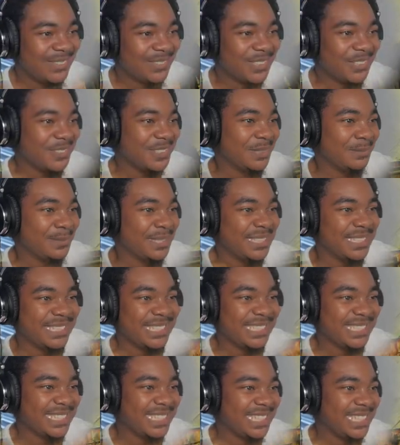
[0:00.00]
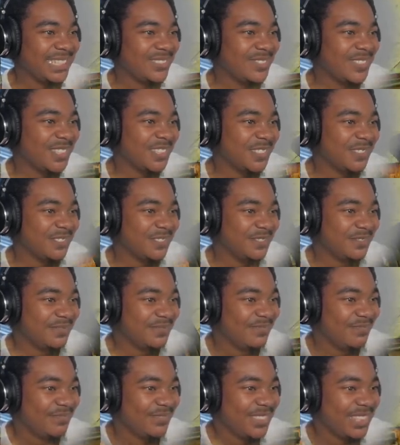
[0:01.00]
I'm going to miss this game, bro.
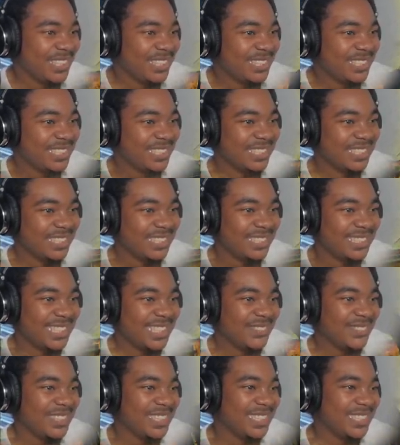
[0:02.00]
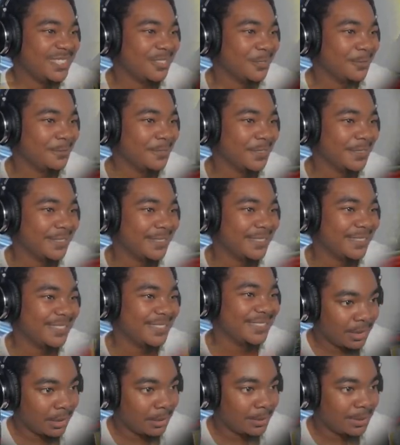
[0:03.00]
This game is so fun.
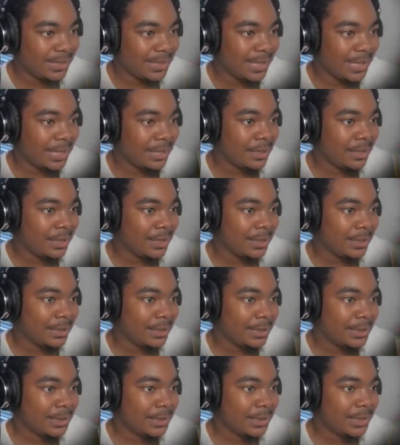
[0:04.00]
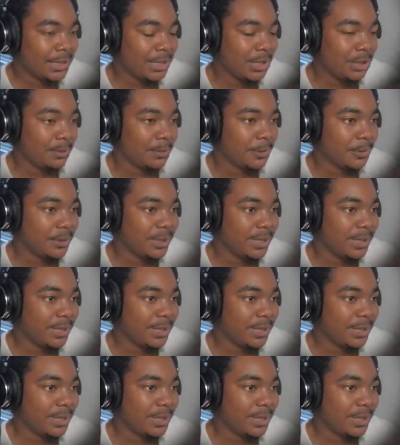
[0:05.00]
Only got like two more